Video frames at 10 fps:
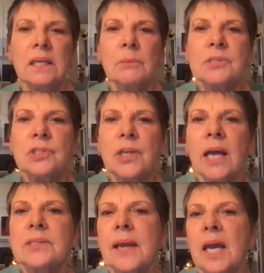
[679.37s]
It was a
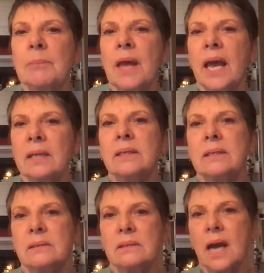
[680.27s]
jazz camp and
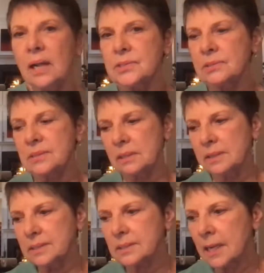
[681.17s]
concert
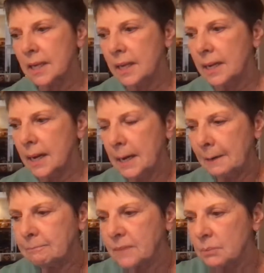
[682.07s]
series.
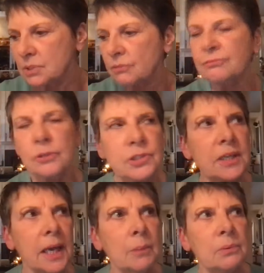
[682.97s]
It was the first
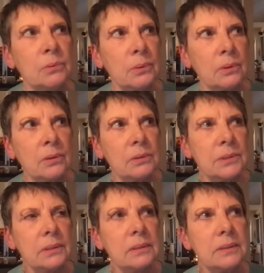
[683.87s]
camp in the
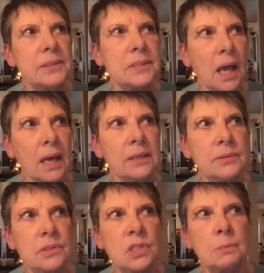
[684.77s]
world
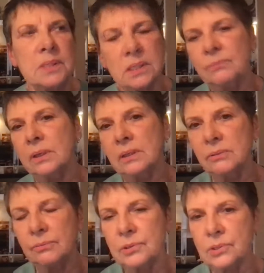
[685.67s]
designed specifically
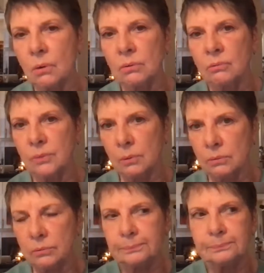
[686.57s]
for solo
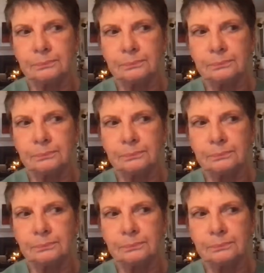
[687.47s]
vocal.